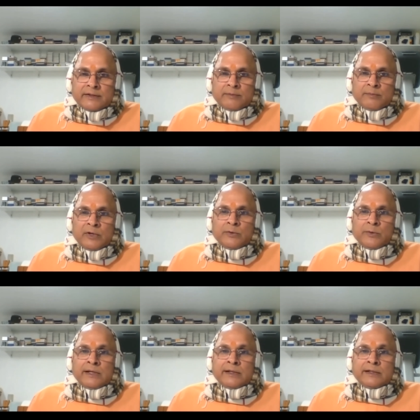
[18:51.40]
but we
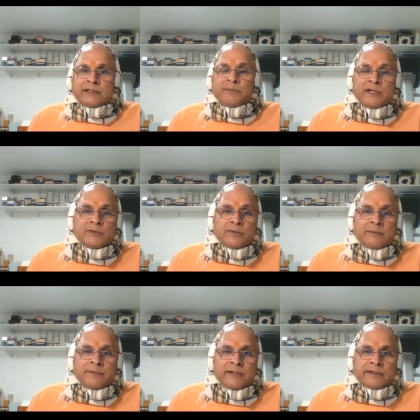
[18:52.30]
are really spiritual
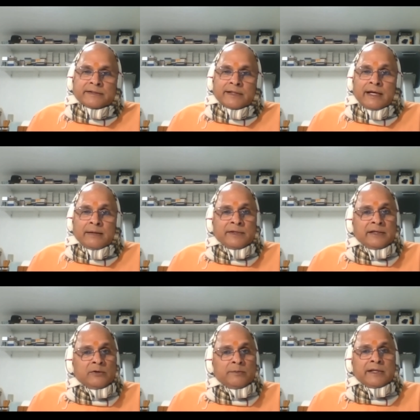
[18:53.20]
beings having
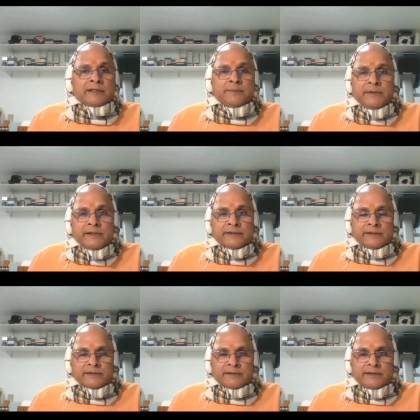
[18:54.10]
human
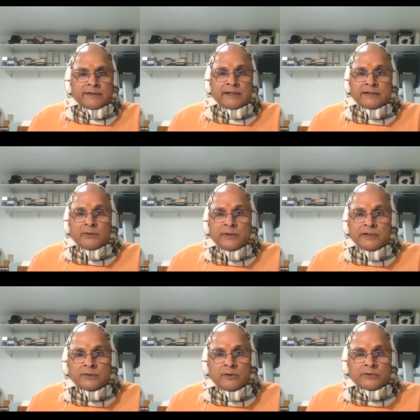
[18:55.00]
experiences. That is the way it is
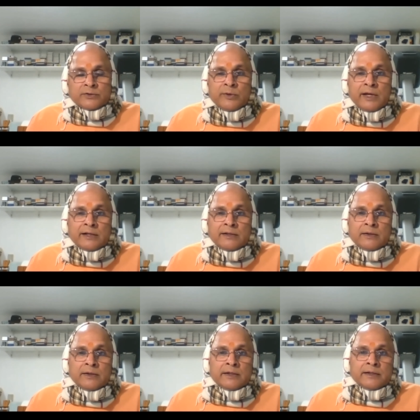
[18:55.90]
told. So we are the
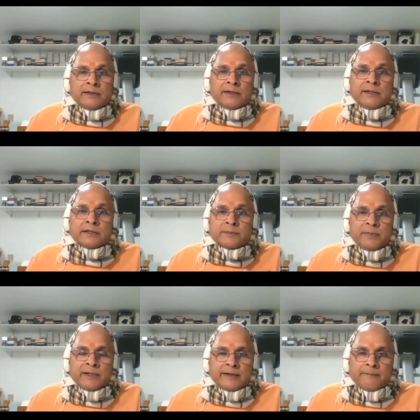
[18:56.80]
really the
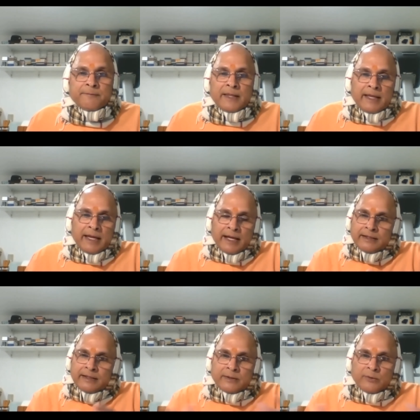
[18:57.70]
spirit.
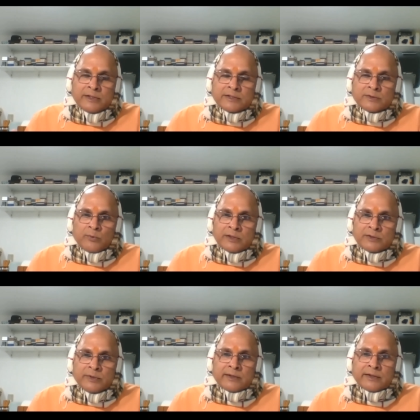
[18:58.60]
And once, once
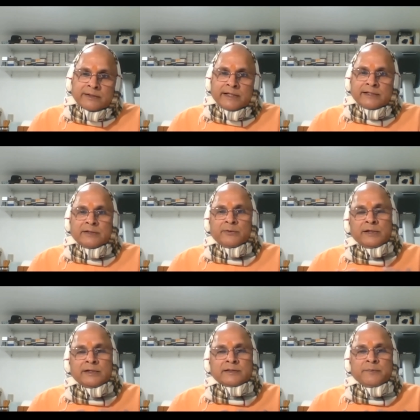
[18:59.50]
we recognize that we are
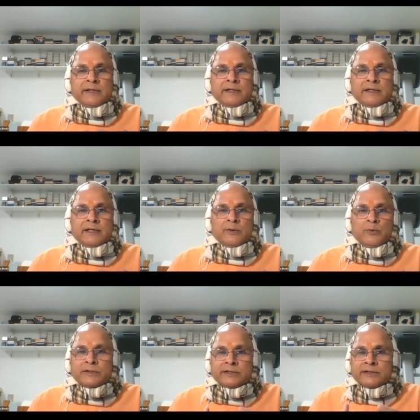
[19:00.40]
the spirit, we'll see